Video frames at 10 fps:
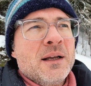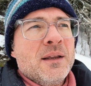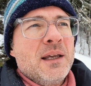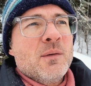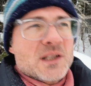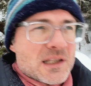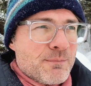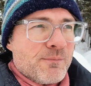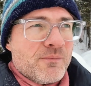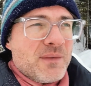
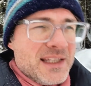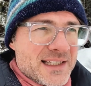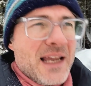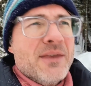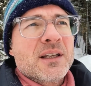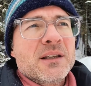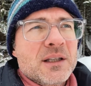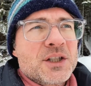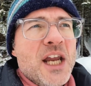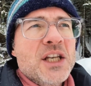he sent the
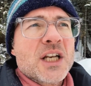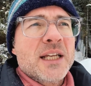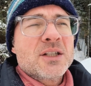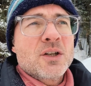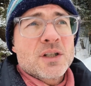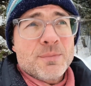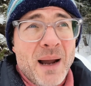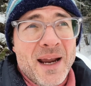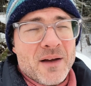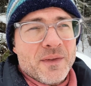changelings to
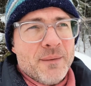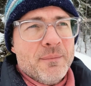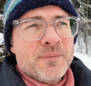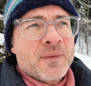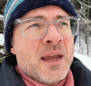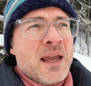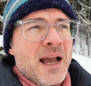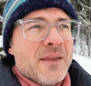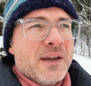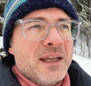spy on them,
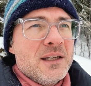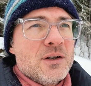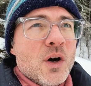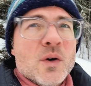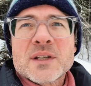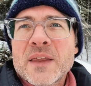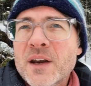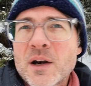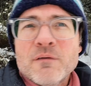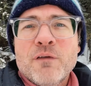and he knows that
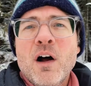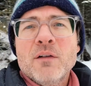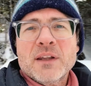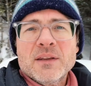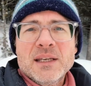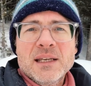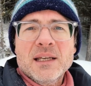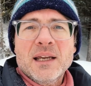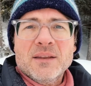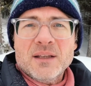they're involved in
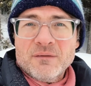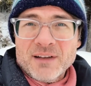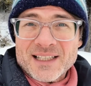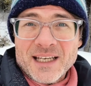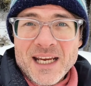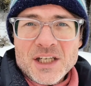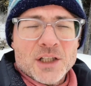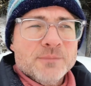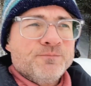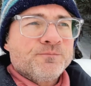the investigation.